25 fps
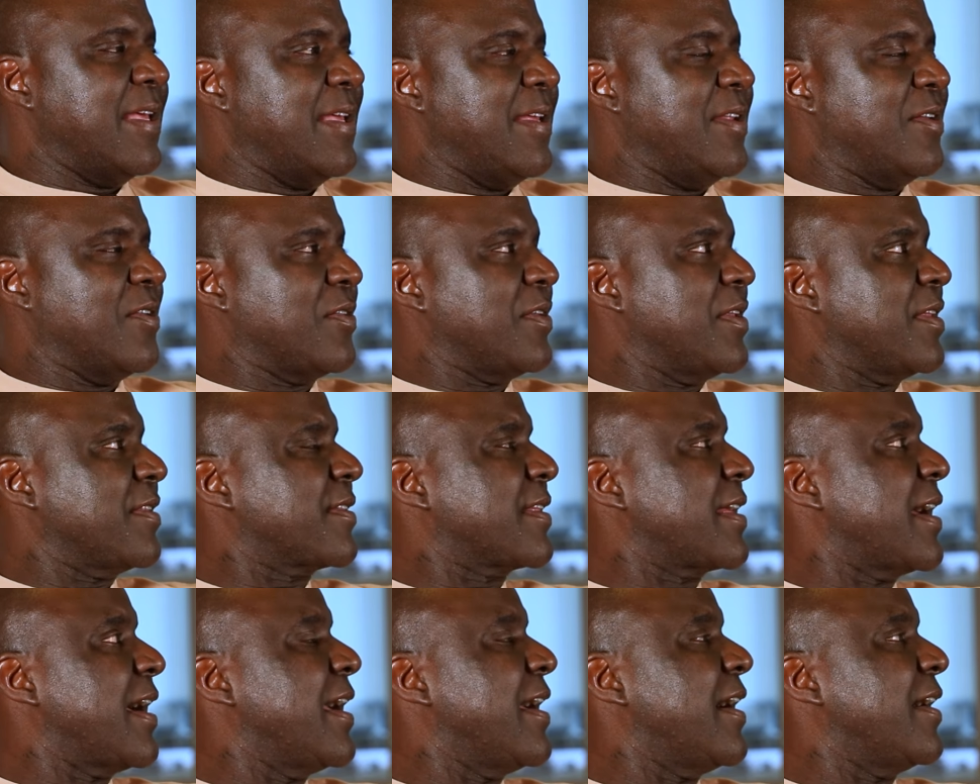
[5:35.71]
you know, this
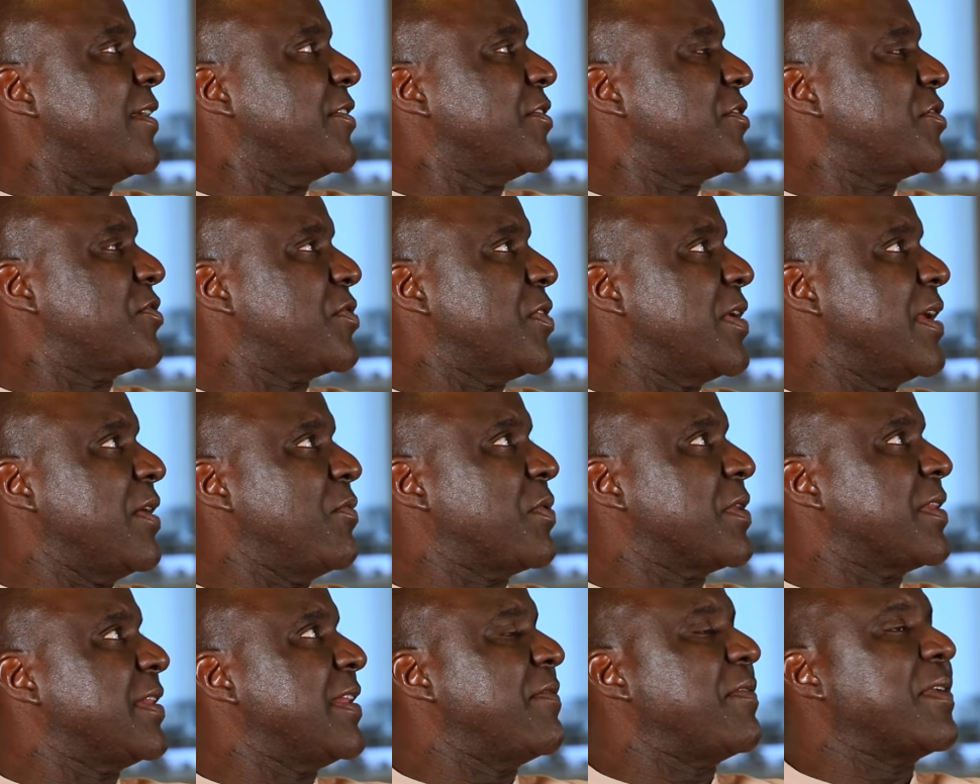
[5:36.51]
guy on the street
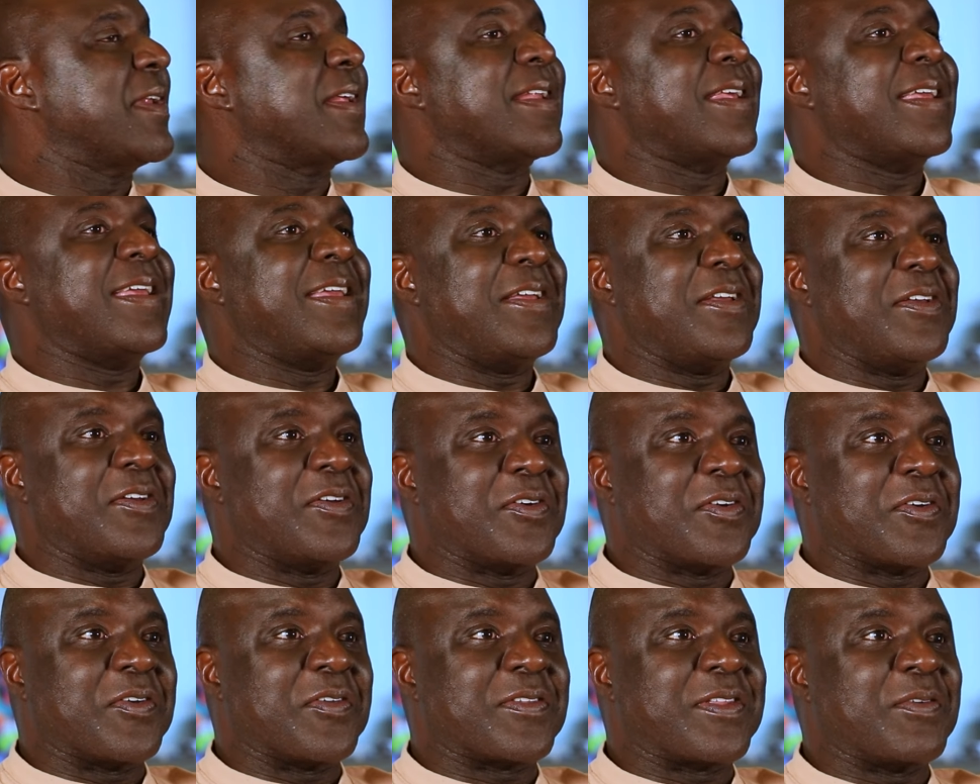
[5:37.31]
was living in the
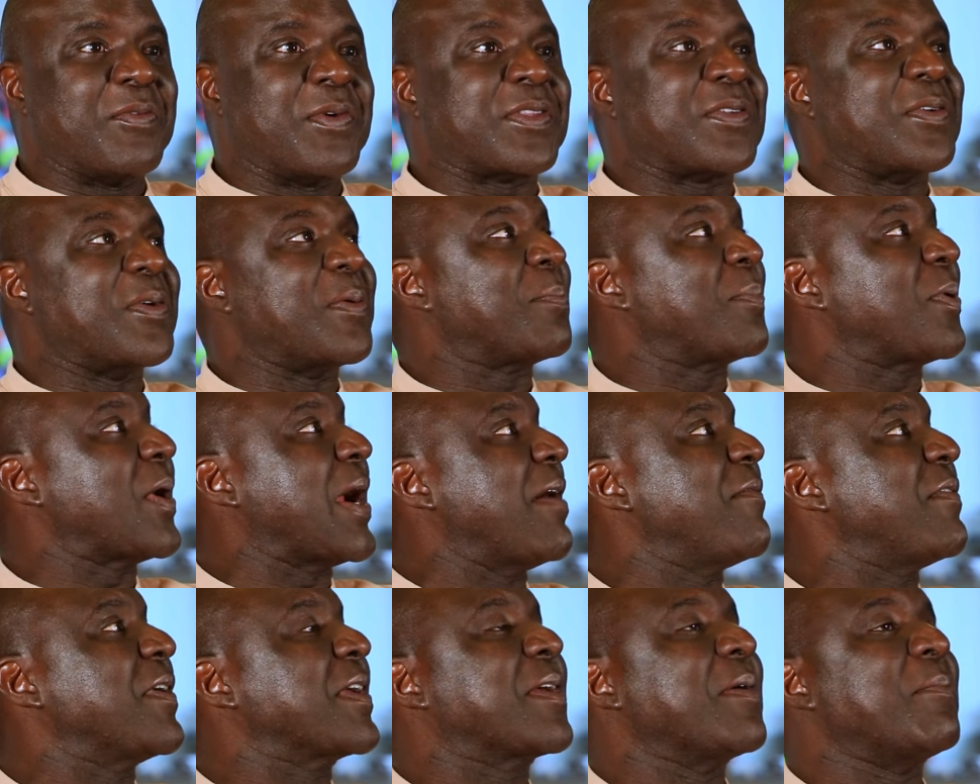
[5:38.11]
hills. He went to a
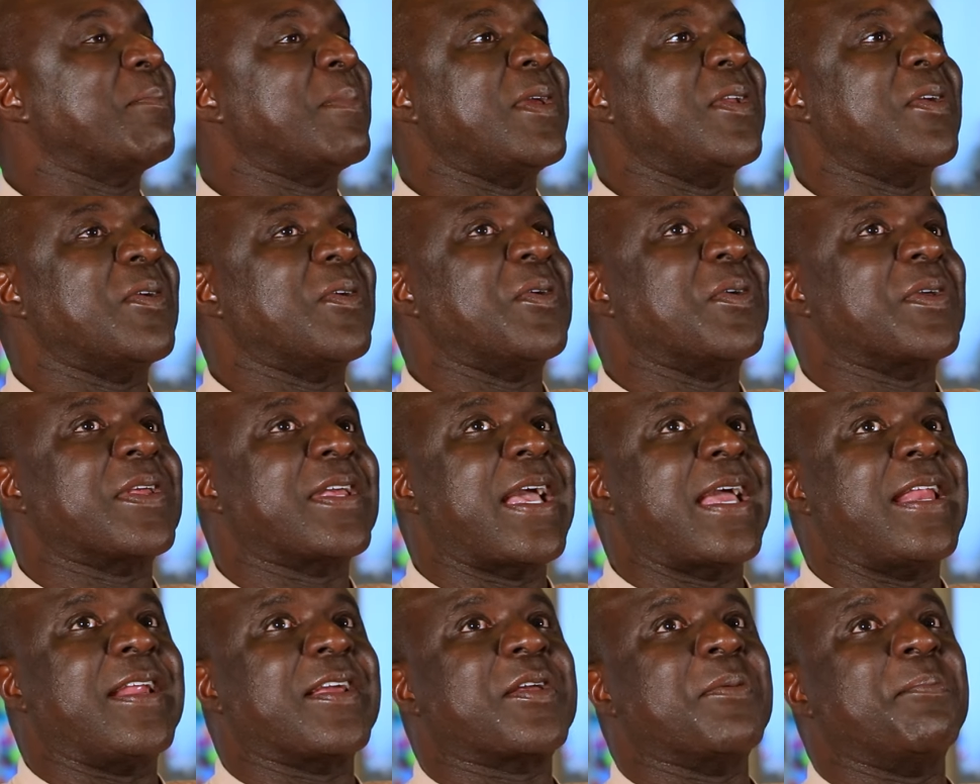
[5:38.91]
private, you know,
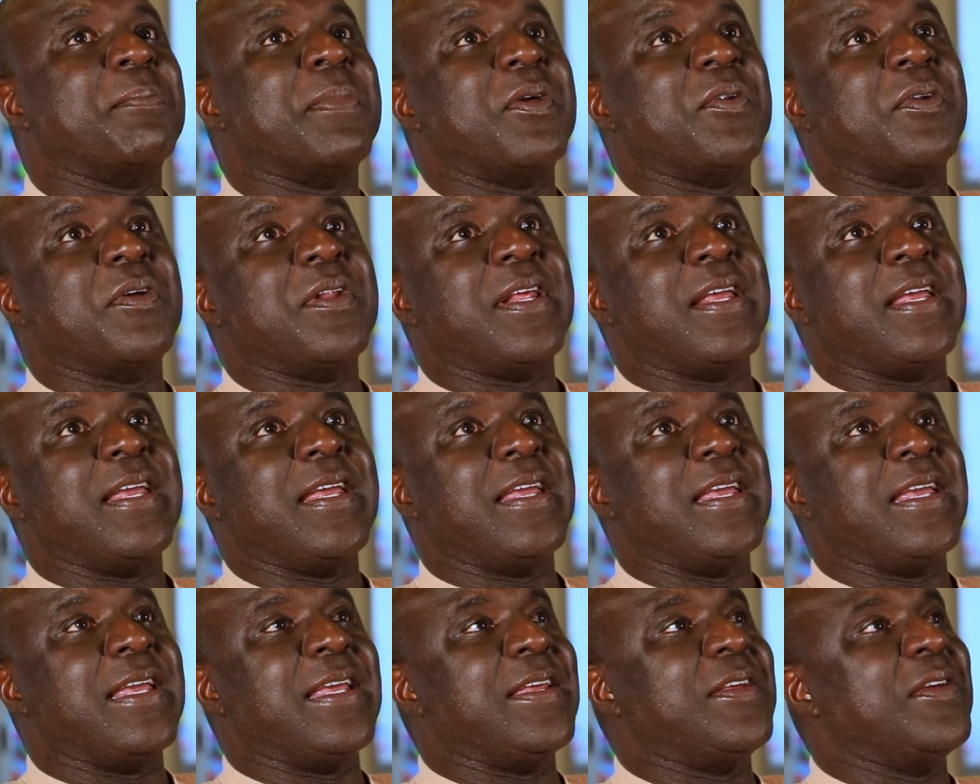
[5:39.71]
gated
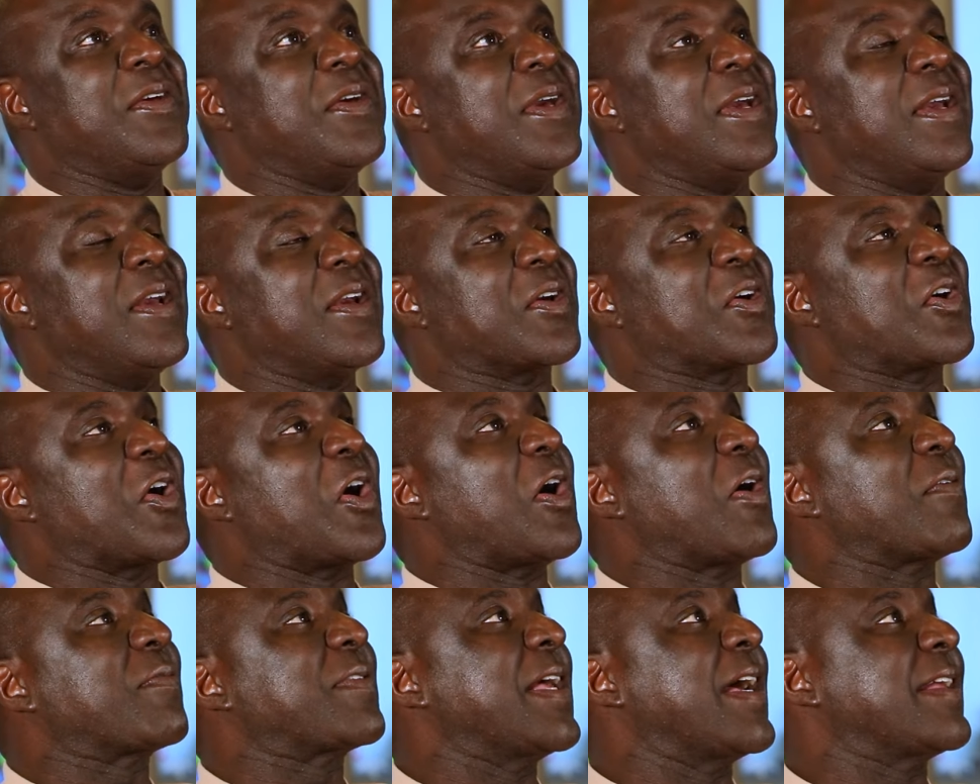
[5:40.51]
community. He
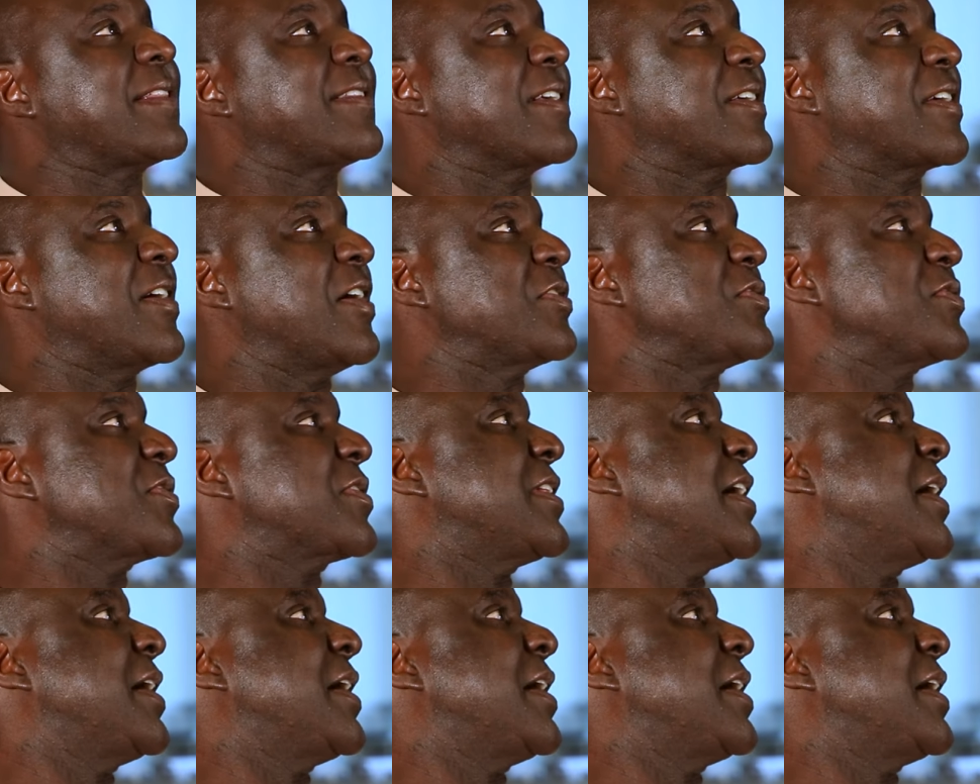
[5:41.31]
golfed at the country